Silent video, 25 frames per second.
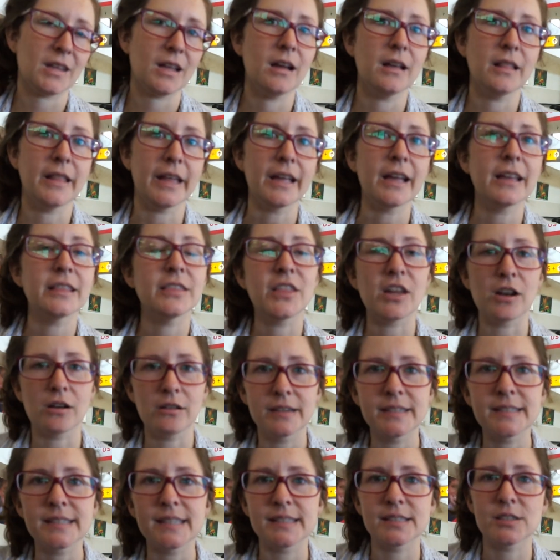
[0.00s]
like there
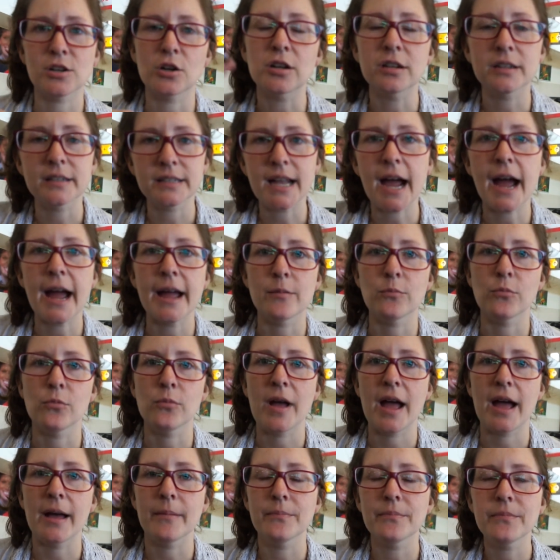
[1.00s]
is a certain time,
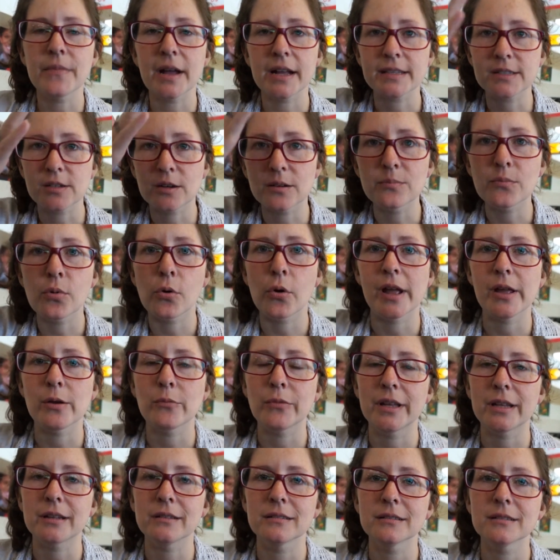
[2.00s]
at a certain point
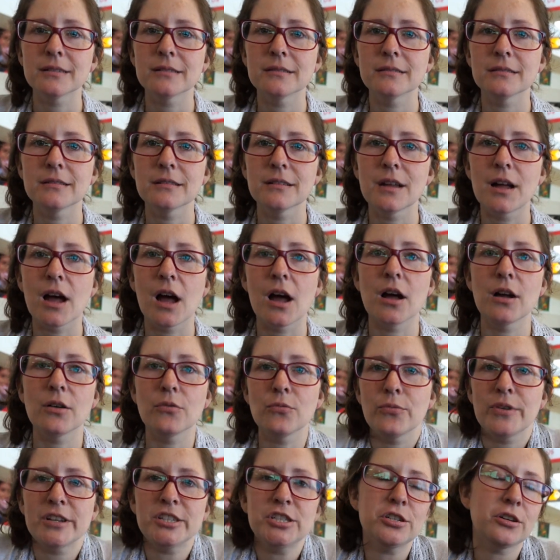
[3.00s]
when
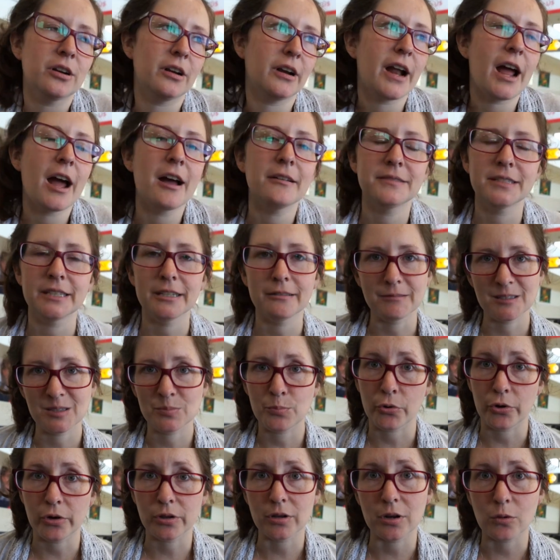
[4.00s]
we shouldn't have to give
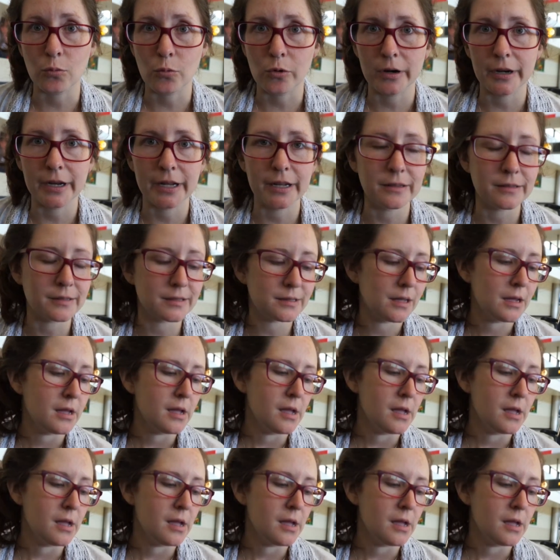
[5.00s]
spoiler warnings.